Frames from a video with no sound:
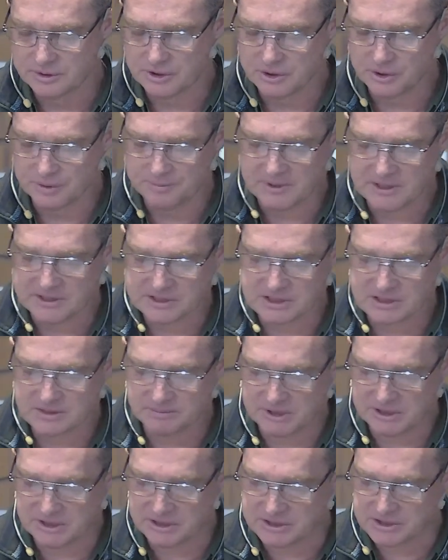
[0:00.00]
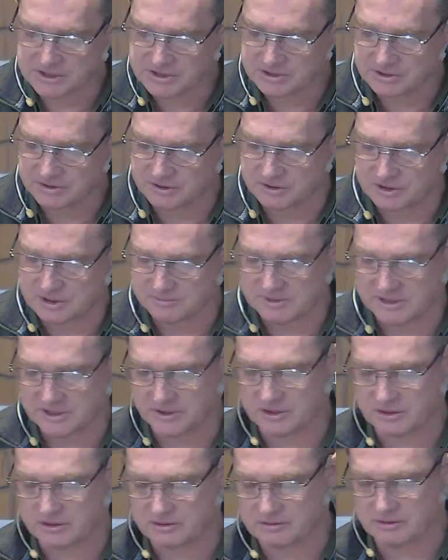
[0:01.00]
Lord, help us to be
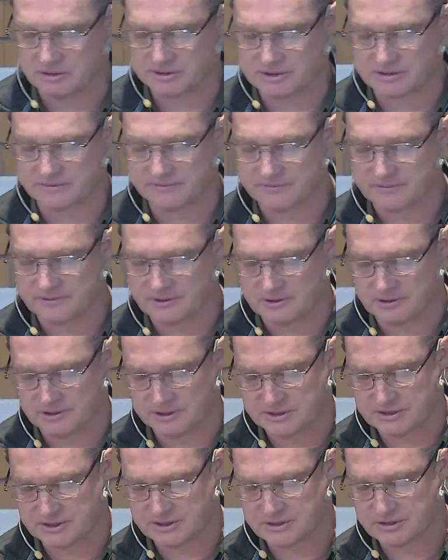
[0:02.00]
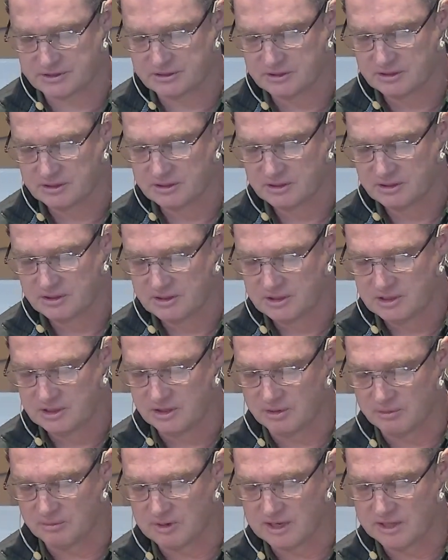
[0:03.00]
concerned about the cross of Christ
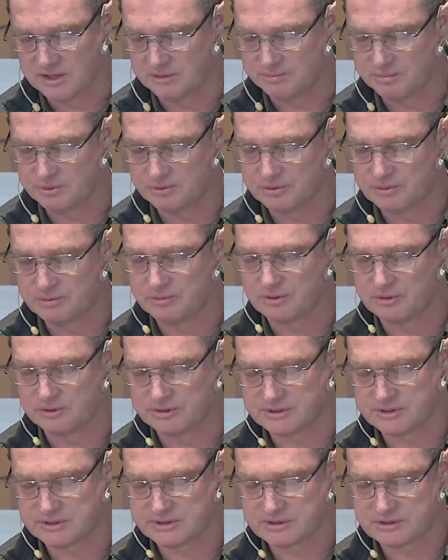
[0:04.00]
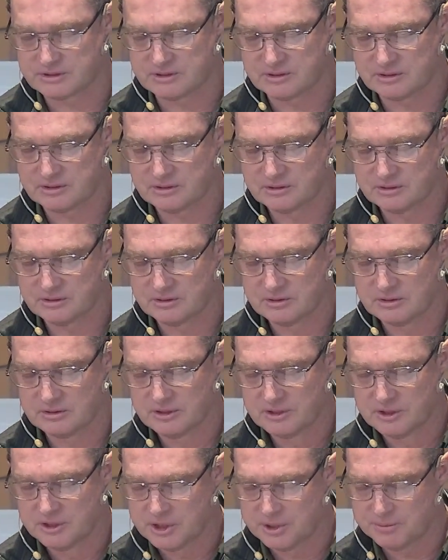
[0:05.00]
in the way that Paul was.
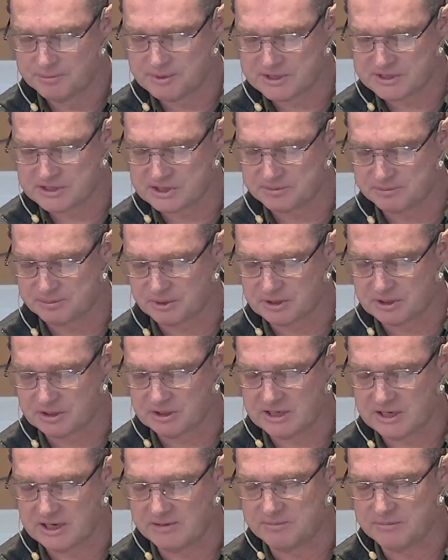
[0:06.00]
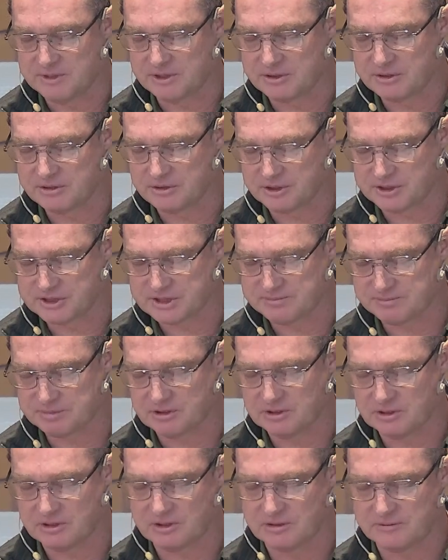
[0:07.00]
Help us to proclaim the
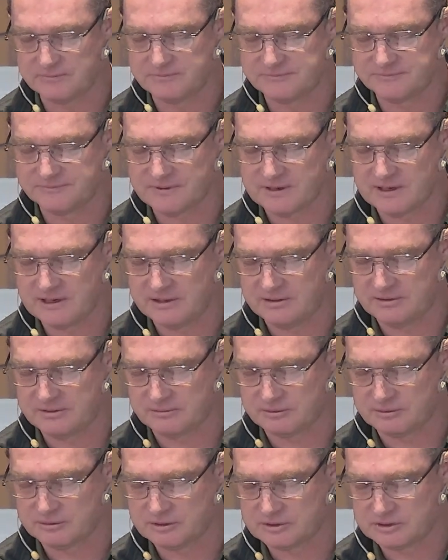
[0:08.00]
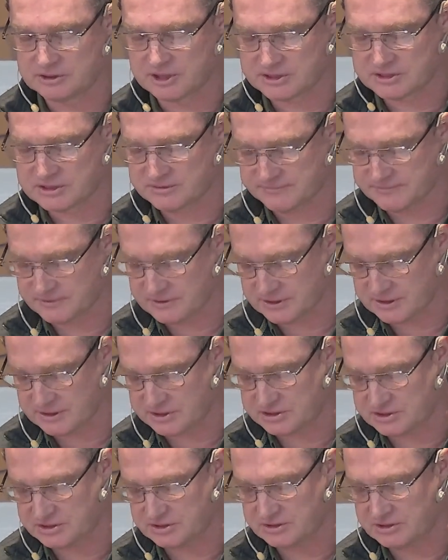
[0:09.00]
gospel of faith or
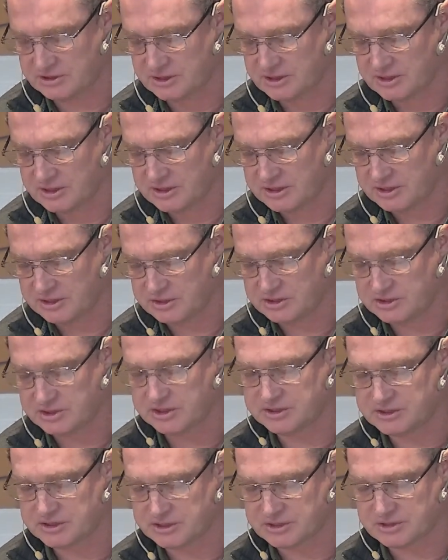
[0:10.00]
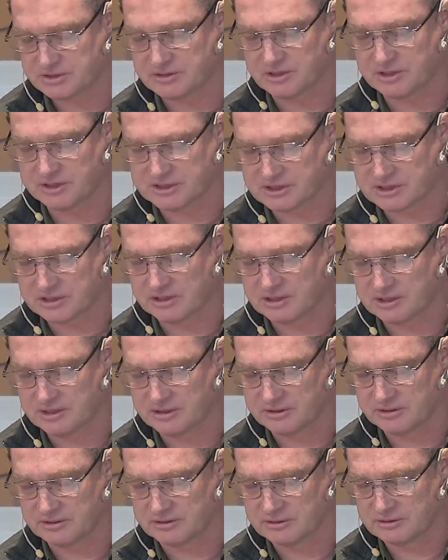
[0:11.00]
justification in Jesus Christ
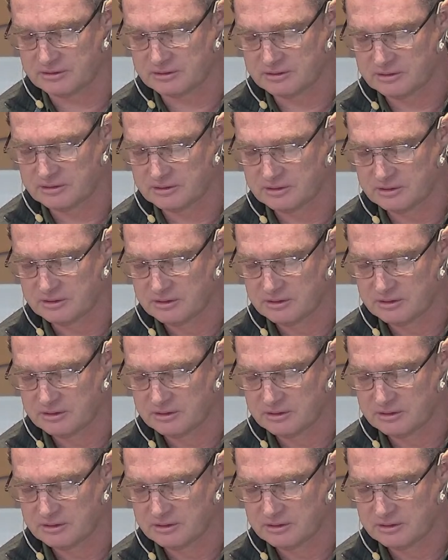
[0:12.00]
alone,